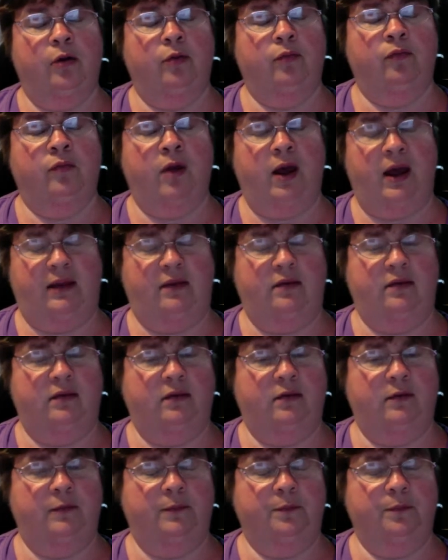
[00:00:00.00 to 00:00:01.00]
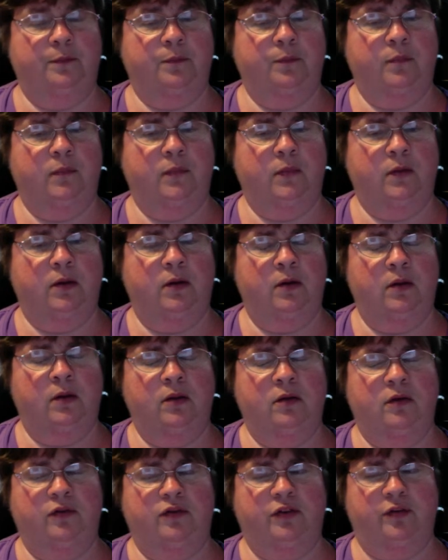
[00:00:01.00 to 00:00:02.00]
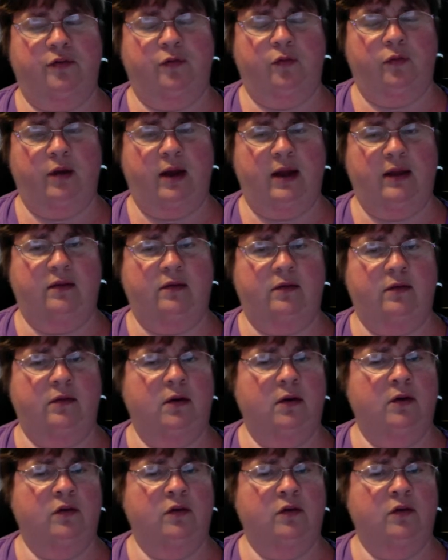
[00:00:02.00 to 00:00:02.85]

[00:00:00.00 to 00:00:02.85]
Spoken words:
rights, their civil rights.